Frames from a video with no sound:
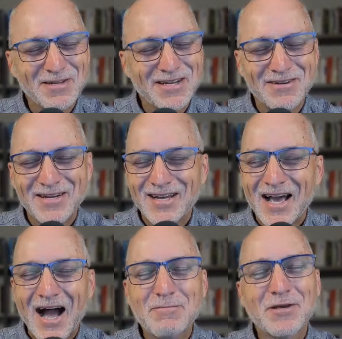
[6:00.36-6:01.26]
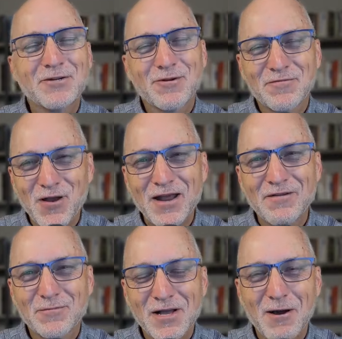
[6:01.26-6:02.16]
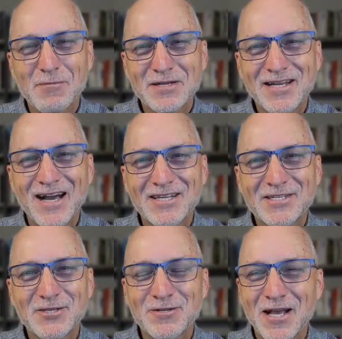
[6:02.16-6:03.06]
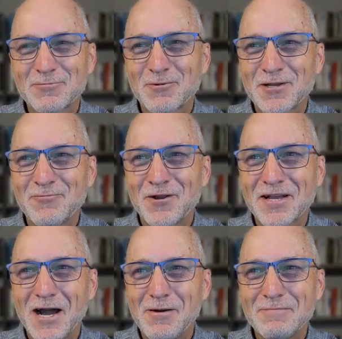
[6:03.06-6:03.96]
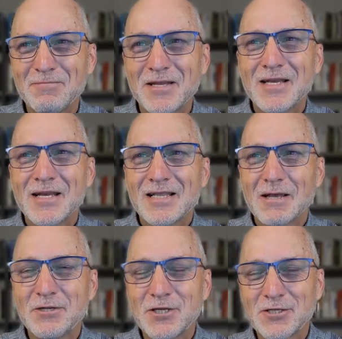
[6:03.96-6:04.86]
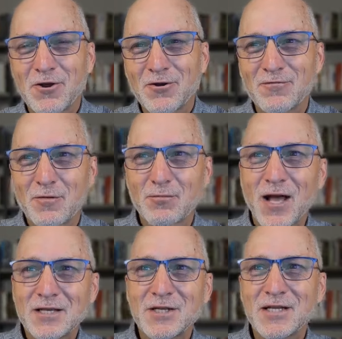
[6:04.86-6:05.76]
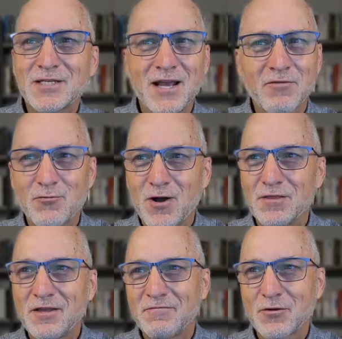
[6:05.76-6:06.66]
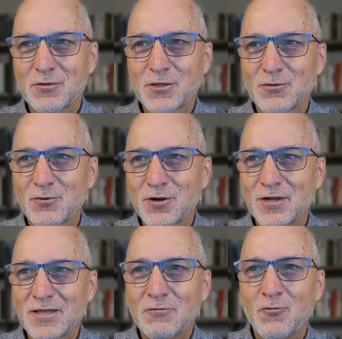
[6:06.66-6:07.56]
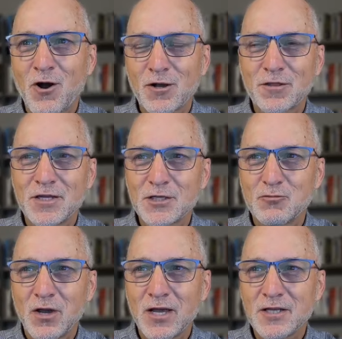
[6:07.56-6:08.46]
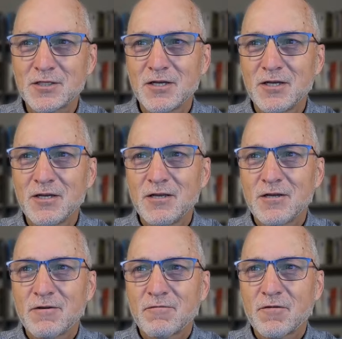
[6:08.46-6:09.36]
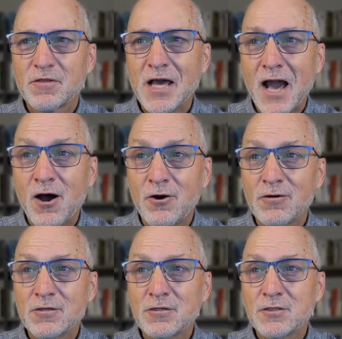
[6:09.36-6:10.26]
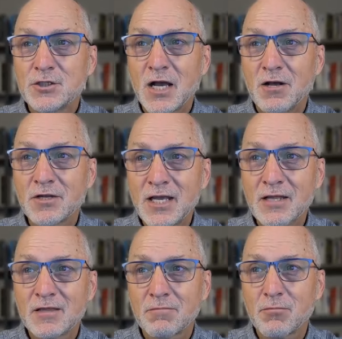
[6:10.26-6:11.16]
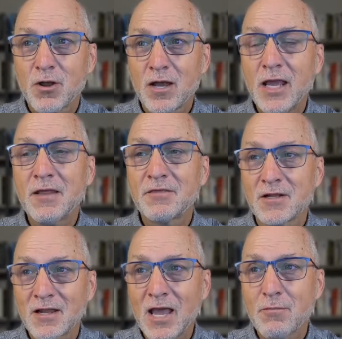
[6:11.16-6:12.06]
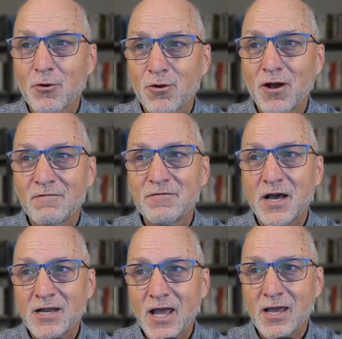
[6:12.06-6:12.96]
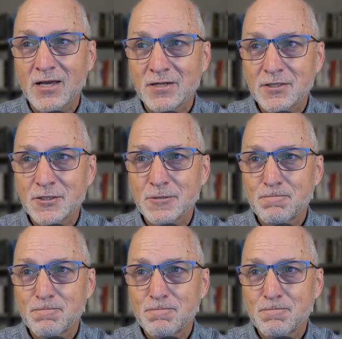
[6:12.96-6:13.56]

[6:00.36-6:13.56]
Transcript: going to I'm going to refrain from commenting. I so desperately want to comment. Let me just start over. Blessed is everyone that feareth the Lord, that walketh in his ways. For thou shalt eat the bread, eat the labor of thine hands.